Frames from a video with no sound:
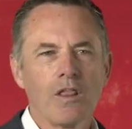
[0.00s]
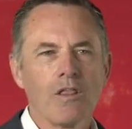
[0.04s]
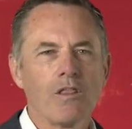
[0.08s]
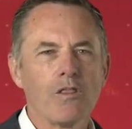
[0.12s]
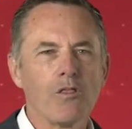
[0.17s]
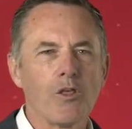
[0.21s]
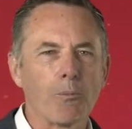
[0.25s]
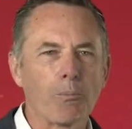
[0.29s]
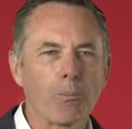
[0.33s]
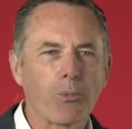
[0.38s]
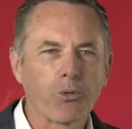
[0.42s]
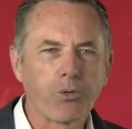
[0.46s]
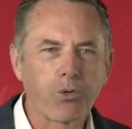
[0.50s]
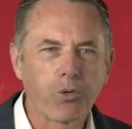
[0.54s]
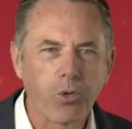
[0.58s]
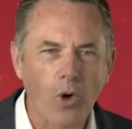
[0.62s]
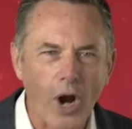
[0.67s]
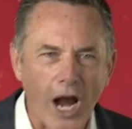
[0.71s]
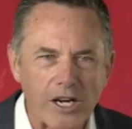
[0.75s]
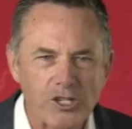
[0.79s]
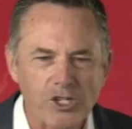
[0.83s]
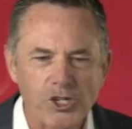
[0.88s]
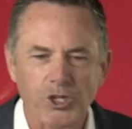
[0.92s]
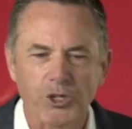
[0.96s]
the
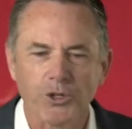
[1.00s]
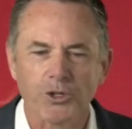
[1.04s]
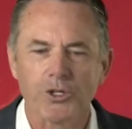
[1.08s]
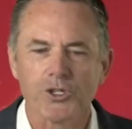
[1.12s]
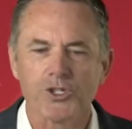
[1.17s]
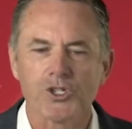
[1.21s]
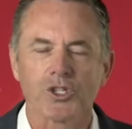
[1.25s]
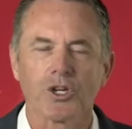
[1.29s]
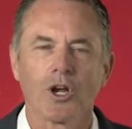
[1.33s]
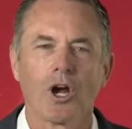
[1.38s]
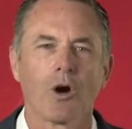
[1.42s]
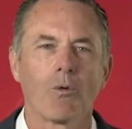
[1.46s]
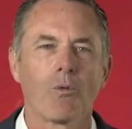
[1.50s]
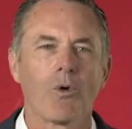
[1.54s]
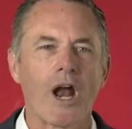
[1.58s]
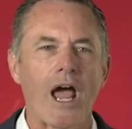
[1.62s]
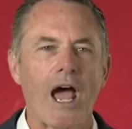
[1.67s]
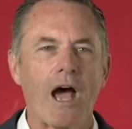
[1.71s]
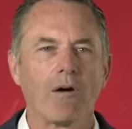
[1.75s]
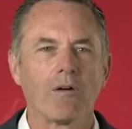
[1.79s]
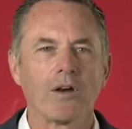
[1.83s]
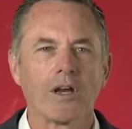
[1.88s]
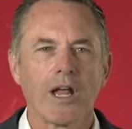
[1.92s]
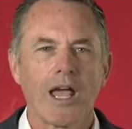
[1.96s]
pressures
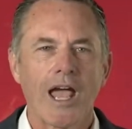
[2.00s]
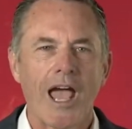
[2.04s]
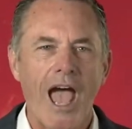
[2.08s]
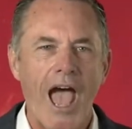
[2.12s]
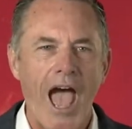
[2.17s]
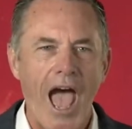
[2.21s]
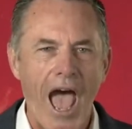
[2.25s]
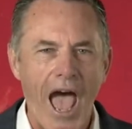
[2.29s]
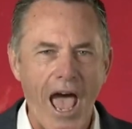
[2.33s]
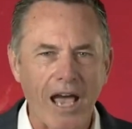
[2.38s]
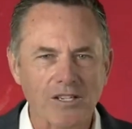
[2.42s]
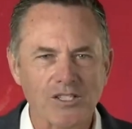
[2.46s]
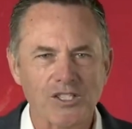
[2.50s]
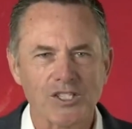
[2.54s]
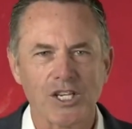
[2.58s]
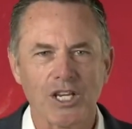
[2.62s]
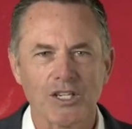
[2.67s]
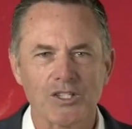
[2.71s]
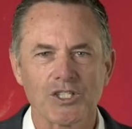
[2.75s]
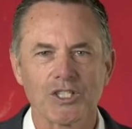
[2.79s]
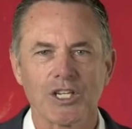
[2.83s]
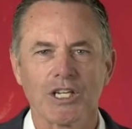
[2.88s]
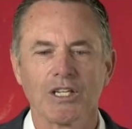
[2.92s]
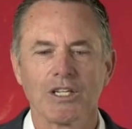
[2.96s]
around
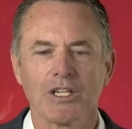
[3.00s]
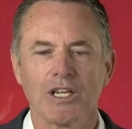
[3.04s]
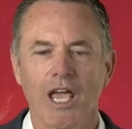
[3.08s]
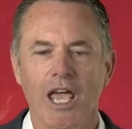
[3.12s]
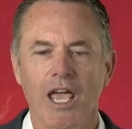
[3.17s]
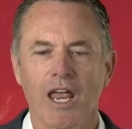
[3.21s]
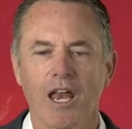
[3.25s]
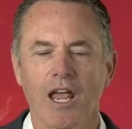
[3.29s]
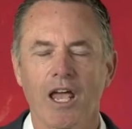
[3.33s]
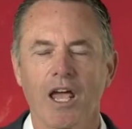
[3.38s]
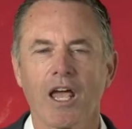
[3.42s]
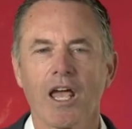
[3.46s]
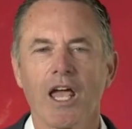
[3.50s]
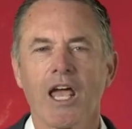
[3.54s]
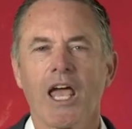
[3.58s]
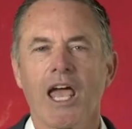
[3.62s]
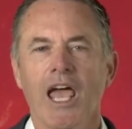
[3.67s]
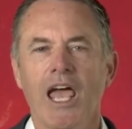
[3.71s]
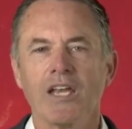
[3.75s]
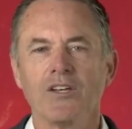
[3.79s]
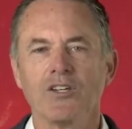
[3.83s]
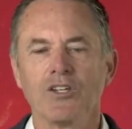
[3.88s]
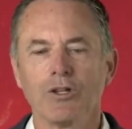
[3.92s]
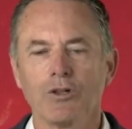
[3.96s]
accessing data
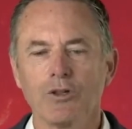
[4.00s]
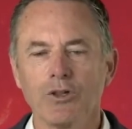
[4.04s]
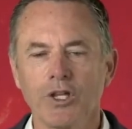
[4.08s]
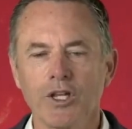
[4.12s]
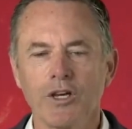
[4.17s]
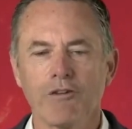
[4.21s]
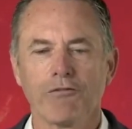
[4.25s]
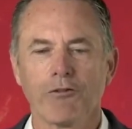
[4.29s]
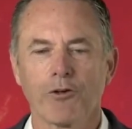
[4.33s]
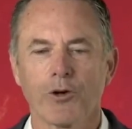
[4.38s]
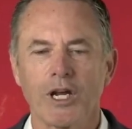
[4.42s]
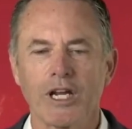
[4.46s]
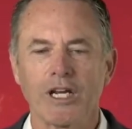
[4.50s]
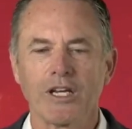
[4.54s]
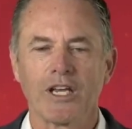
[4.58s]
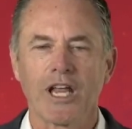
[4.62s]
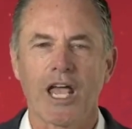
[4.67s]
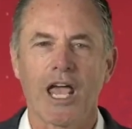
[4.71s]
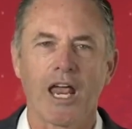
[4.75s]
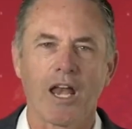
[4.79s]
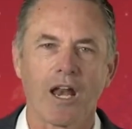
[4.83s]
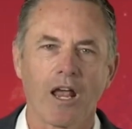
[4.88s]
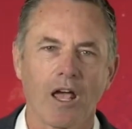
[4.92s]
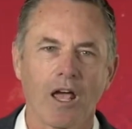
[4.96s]
and delivering
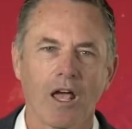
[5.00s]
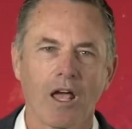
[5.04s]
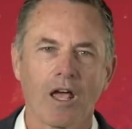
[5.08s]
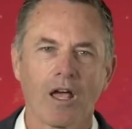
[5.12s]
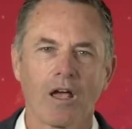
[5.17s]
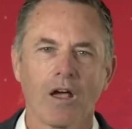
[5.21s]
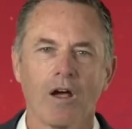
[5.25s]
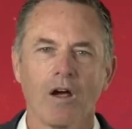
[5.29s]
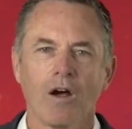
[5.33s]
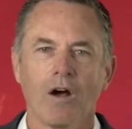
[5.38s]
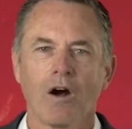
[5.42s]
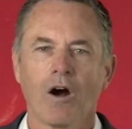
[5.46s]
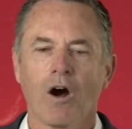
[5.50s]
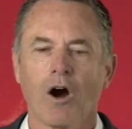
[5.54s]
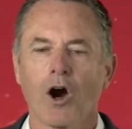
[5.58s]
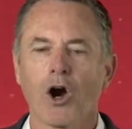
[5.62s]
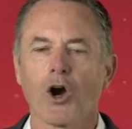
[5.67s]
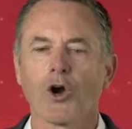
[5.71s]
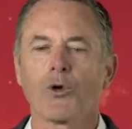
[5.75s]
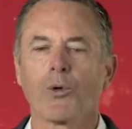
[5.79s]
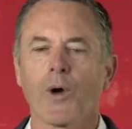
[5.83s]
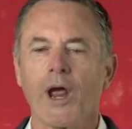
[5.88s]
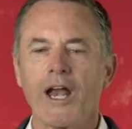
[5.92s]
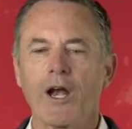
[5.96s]
data are
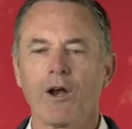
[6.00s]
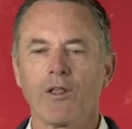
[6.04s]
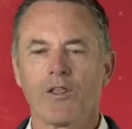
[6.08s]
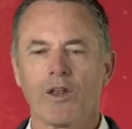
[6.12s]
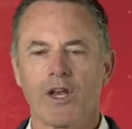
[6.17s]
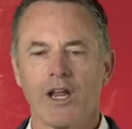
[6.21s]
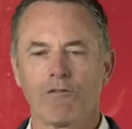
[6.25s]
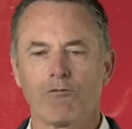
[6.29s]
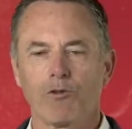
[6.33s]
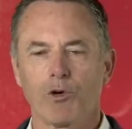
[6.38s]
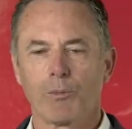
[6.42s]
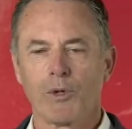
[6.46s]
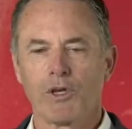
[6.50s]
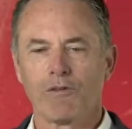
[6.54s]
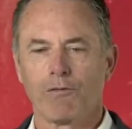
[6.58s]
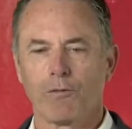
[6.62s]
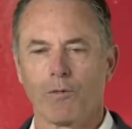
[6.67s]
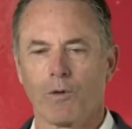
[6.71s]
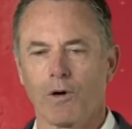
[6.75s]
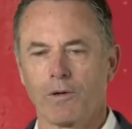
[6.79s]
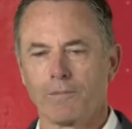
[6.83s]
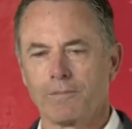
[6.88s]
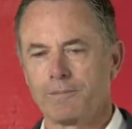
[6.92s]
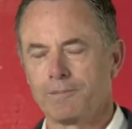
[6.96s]
greater than ever
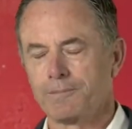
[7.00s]
before.